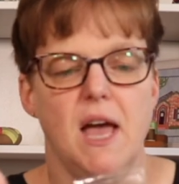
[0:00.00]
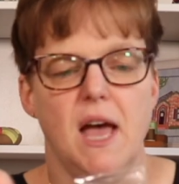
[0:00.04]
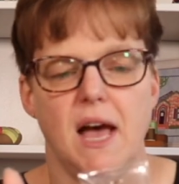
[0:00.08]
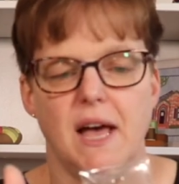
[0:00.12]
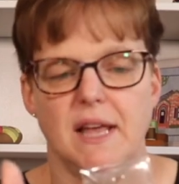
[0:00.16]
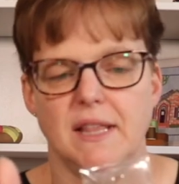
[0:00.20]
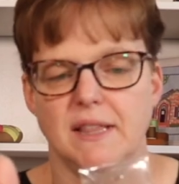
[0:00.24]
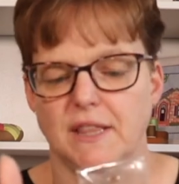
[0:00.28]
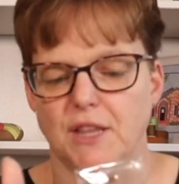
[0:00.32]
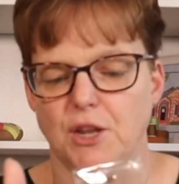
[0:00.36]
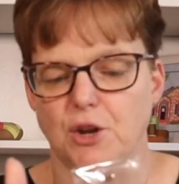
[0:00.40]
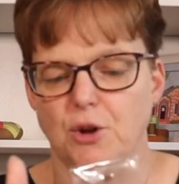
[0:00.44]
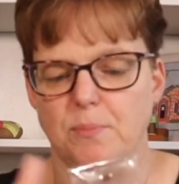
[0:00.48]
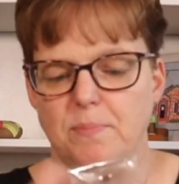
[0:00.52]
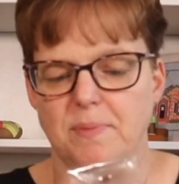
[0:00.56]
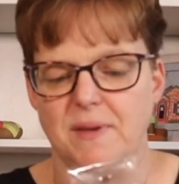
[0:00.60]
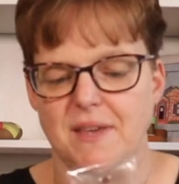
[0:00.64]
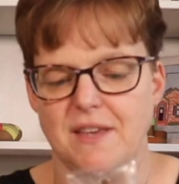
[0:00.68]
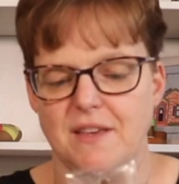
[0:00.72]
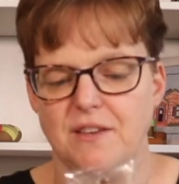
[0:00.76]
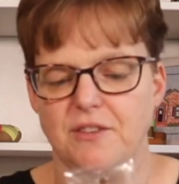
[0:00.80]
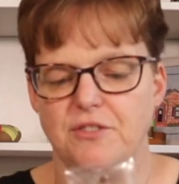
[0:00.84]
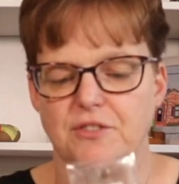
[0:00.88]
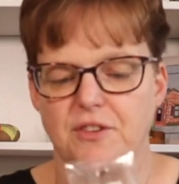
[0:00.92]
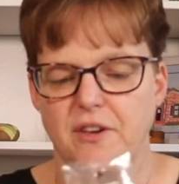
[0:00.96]
a little
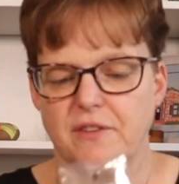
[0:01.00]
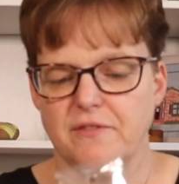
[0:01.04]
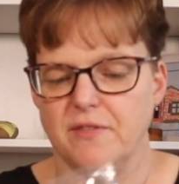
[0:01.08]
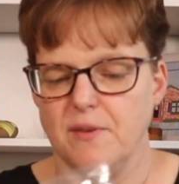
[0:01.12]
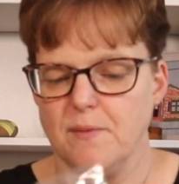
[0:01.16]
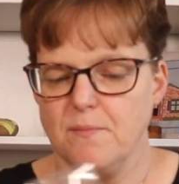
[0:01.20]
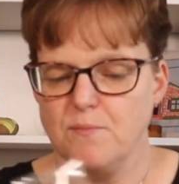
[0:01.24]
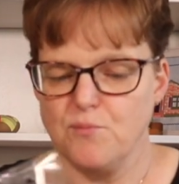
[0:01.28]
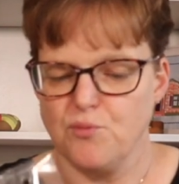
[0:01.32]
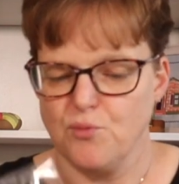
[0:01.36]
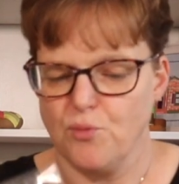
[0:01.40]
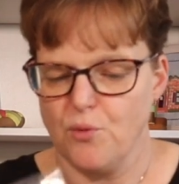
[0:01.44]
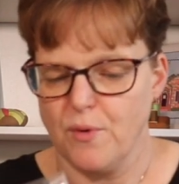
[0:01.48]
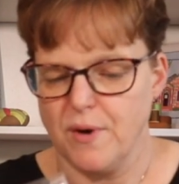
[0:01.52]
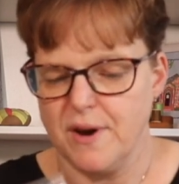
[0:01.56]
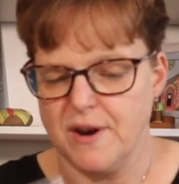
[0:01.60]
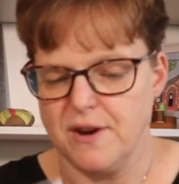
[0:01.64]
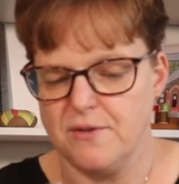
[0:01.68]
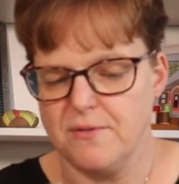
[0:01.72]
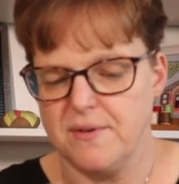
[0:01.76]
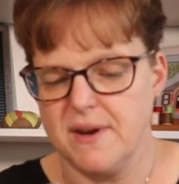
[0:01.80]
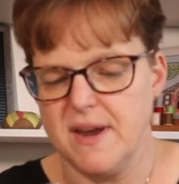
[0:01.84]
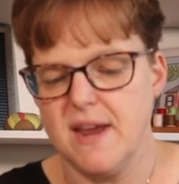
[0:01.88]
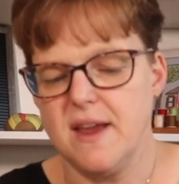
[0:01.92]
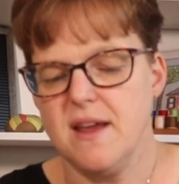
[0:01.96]
piece of
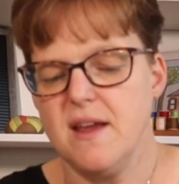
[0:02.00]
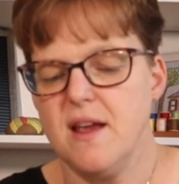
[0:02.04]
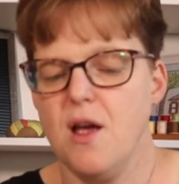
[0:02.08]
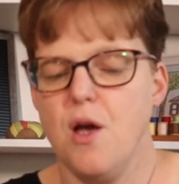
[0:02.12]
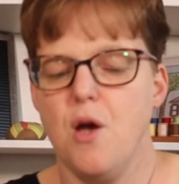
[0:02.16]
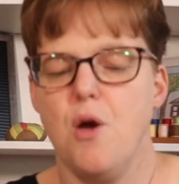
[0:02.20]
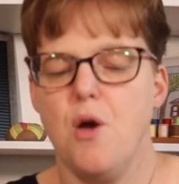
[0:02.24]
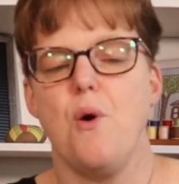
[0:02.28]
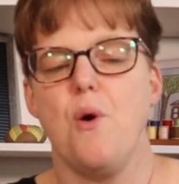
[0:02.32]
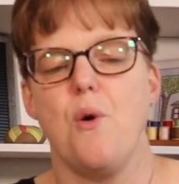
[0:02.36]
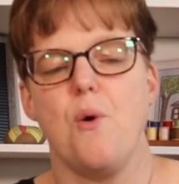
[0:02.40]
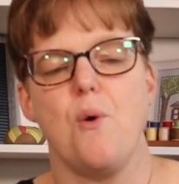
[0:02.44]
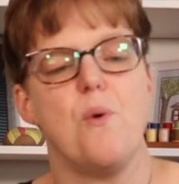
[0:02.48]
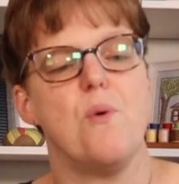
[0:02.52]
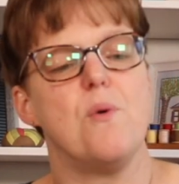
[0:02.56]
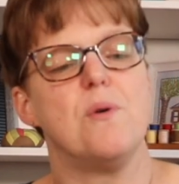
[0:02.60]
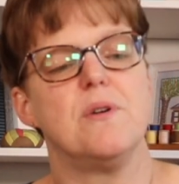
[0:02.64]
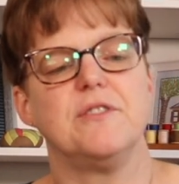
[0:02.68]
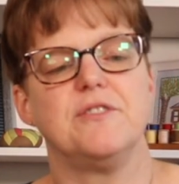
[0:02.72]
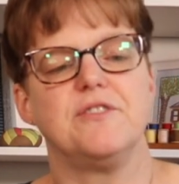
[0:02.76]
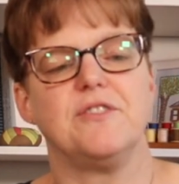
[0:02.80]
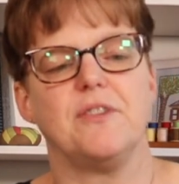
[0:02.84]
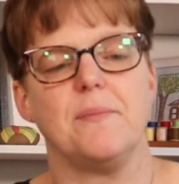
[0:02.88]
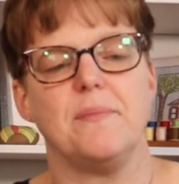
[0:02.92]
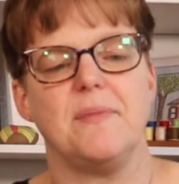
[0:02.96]
embroidery
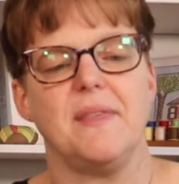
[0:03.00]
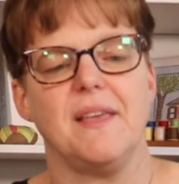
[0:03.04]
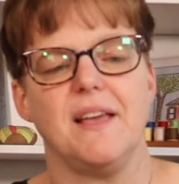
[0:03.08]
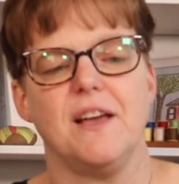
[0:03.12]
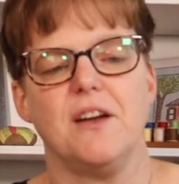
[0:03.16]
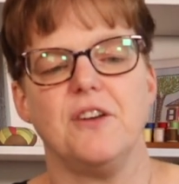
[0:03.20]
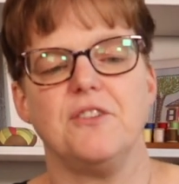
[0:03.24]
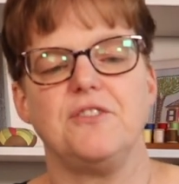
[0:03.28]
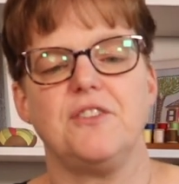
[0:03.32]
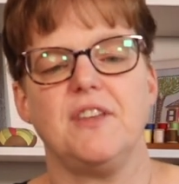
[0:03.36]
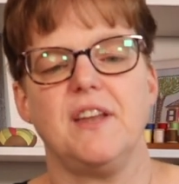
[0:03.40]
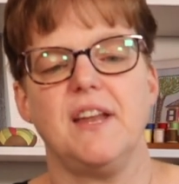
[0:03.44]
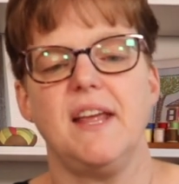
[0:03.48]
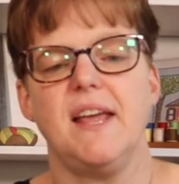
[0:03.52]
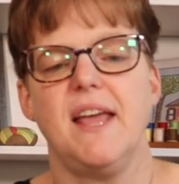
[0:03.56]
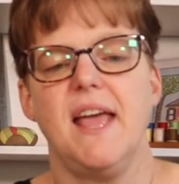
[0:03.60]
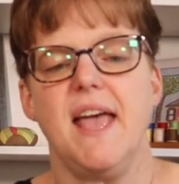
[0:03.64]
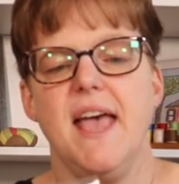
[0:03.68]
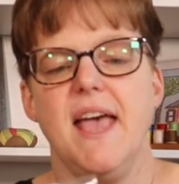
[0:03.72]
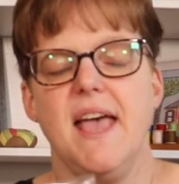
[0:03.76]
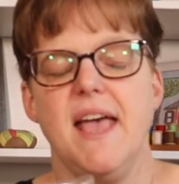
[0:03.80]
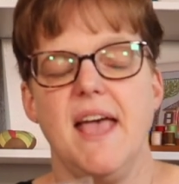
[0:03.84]
or something else in it.